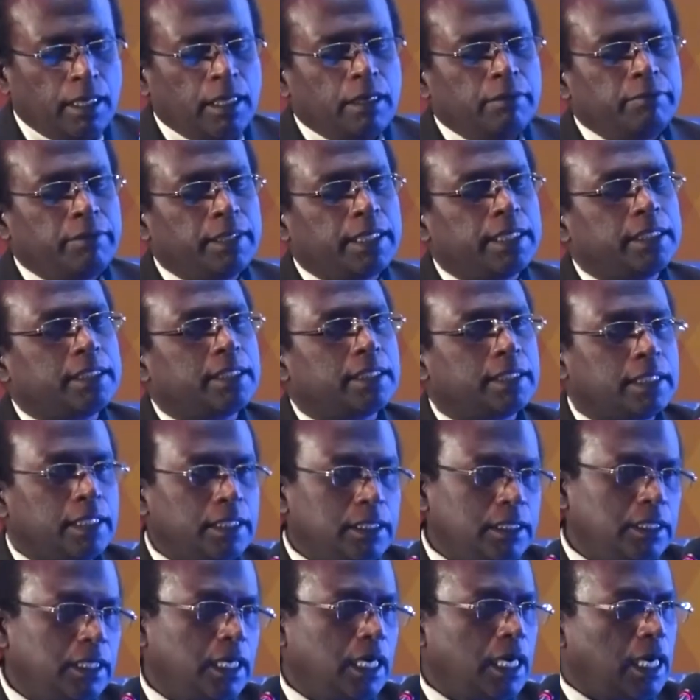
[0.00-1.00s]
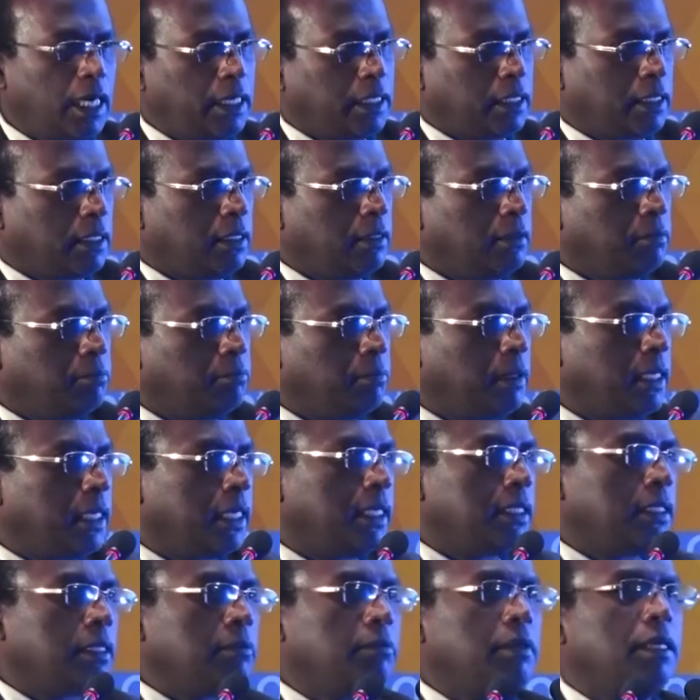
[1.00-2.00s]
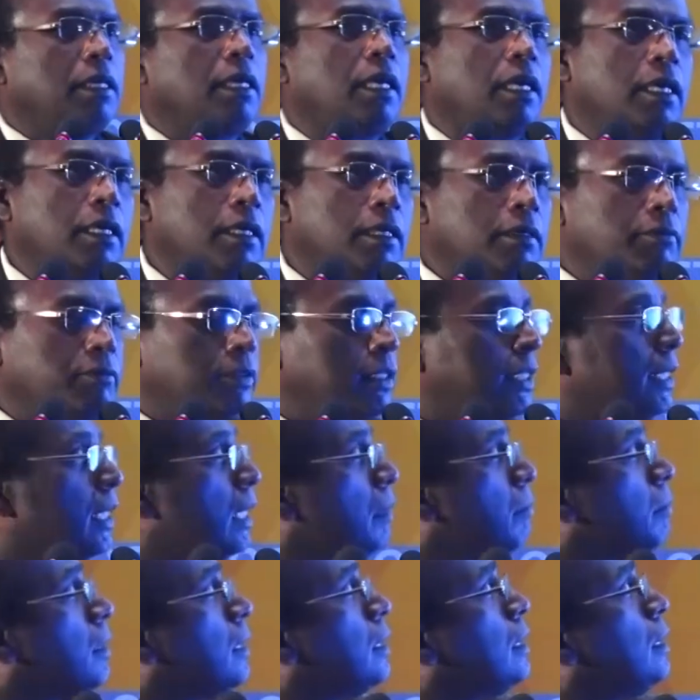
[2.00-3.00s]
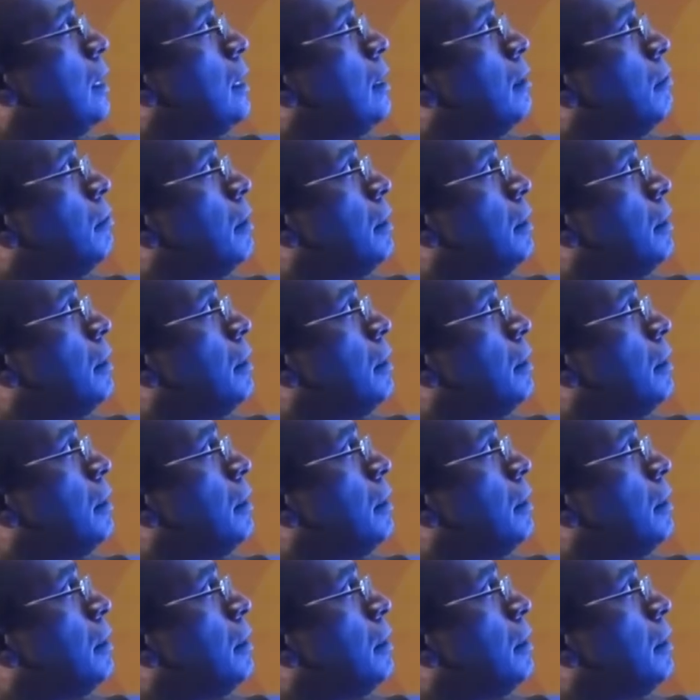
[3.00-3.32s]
We can stress the heart by either by physical method,